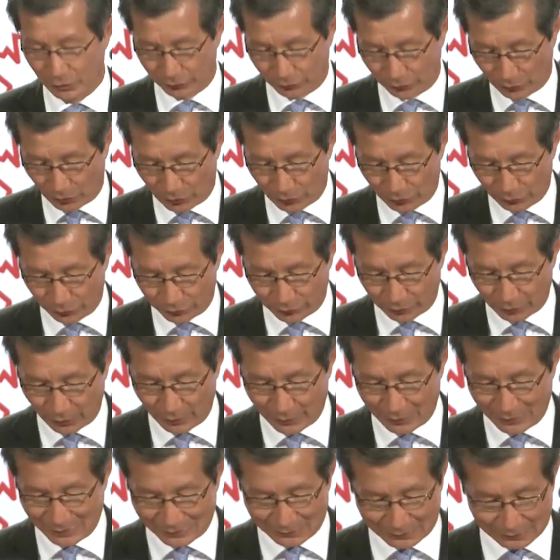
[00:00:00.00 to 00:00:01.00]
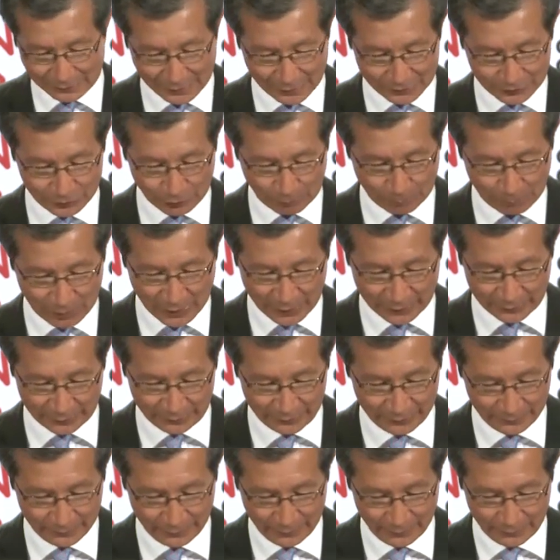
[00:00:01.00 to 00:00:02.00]
those slices of pie
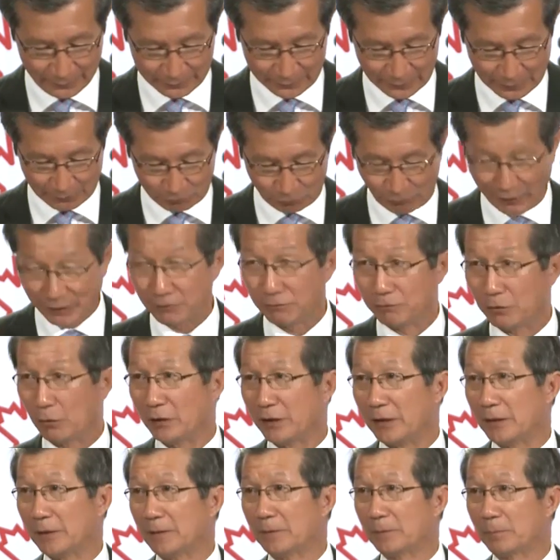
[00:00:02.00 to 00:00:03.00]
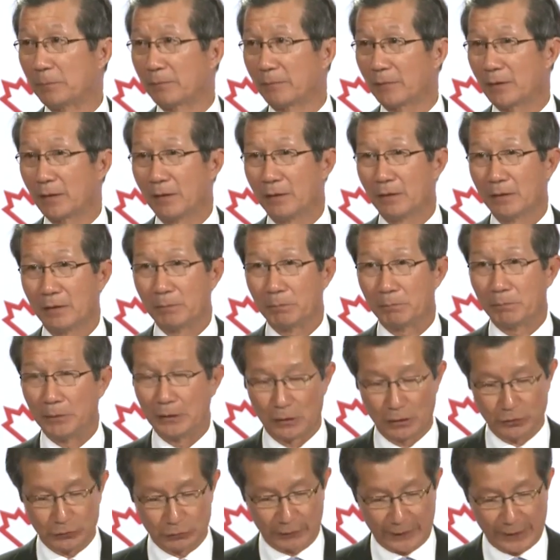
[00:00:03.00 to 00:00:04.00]
that rightfully
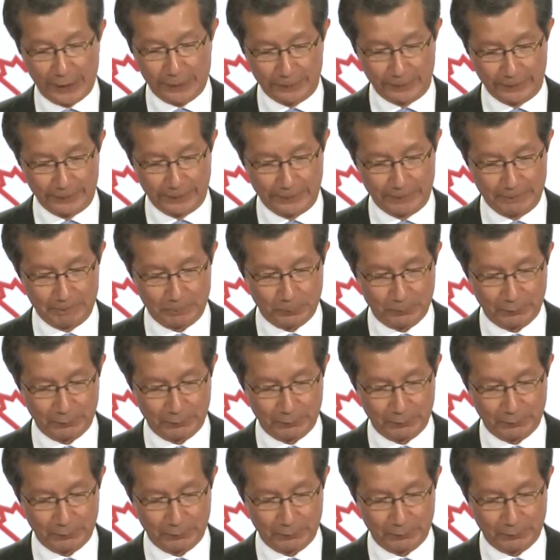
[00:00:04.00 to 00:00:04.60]
belong to Canada?